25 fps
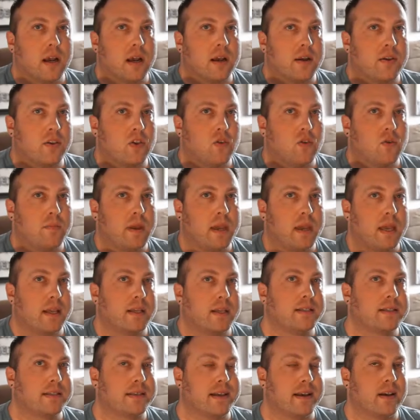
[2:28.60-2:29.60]
you may
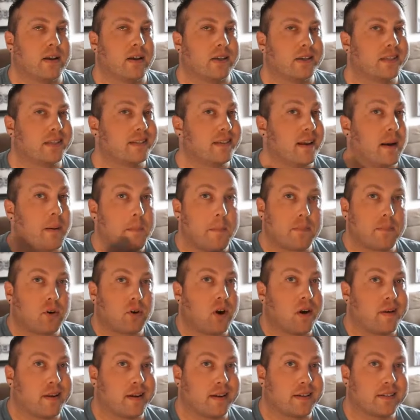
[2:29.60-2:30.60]
sell some
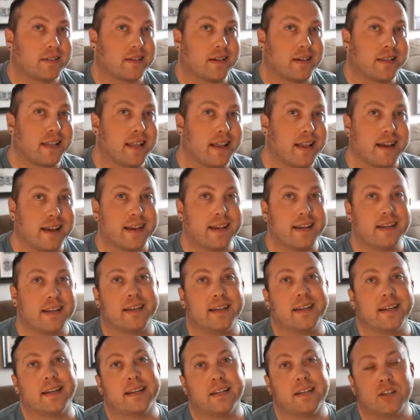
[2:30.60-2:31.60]
products online
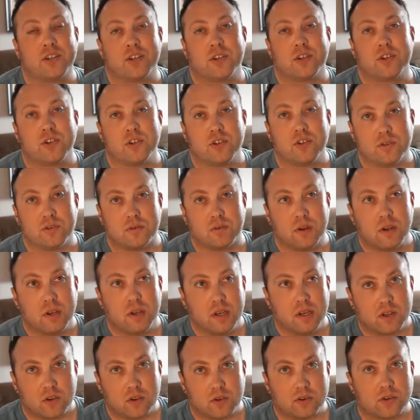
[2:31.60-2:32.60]
in addition to
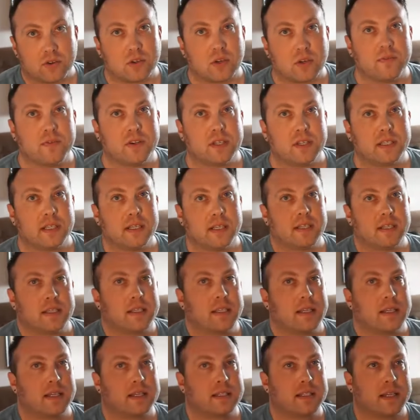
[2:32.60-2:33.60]
your services and
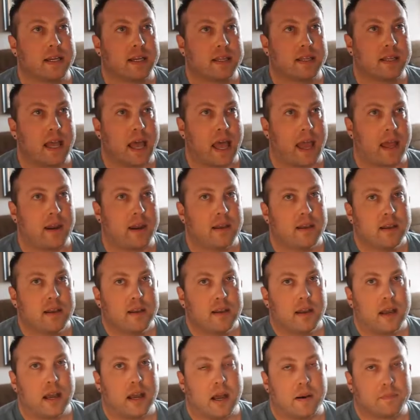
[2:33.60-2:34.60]
things like that.
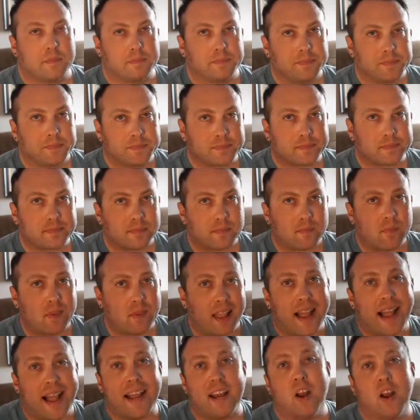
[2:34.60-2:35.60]

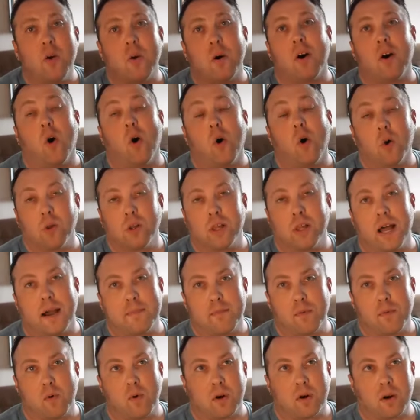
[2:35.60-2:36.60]
I know a whole lot
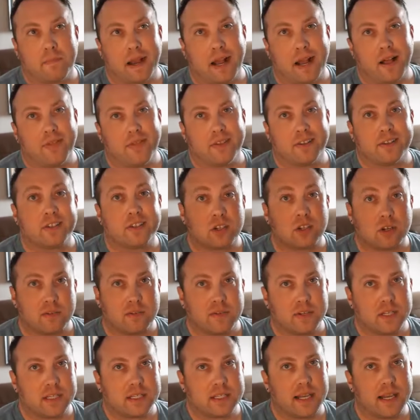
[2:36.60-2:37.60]
more about the
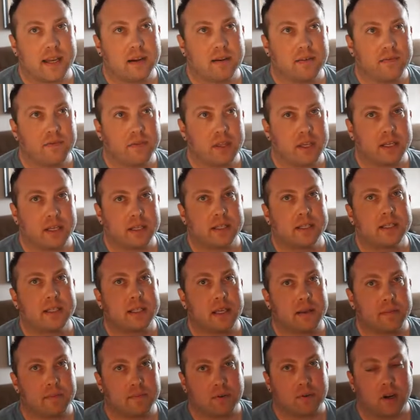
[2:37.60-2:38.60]
service side of things
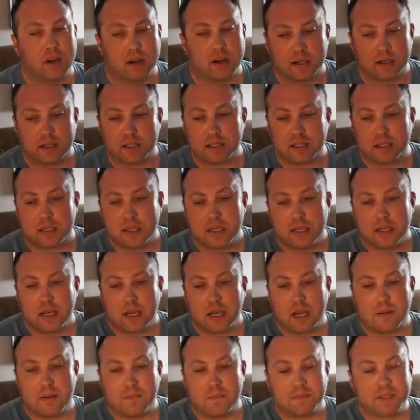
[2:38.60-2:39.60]
than products.
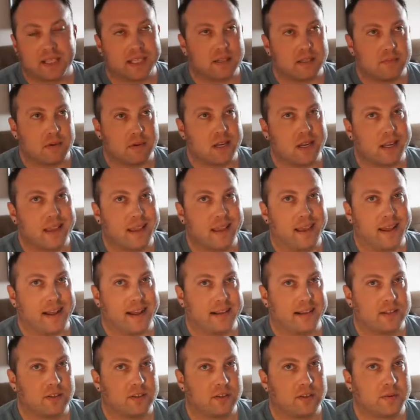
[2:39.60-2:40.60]
Doesn't mean you can't
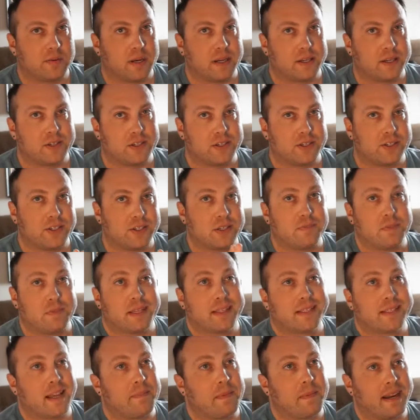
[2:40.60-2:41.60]
ask those questions, just
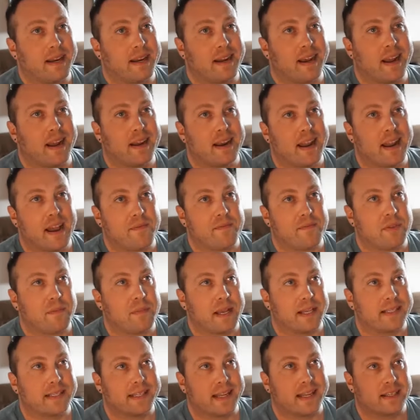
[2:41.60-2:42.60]
means I might not have the
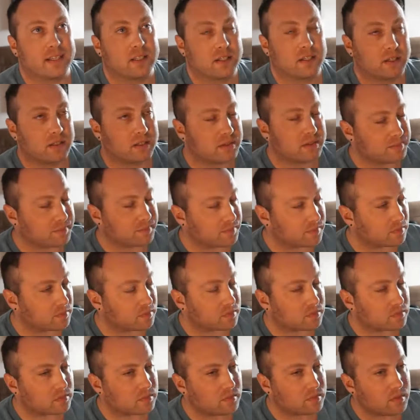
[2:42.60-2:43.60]
best answers.
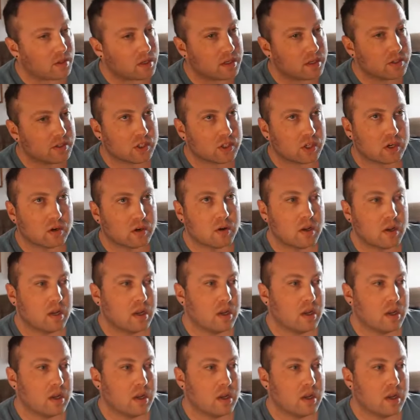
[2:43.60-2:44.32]
So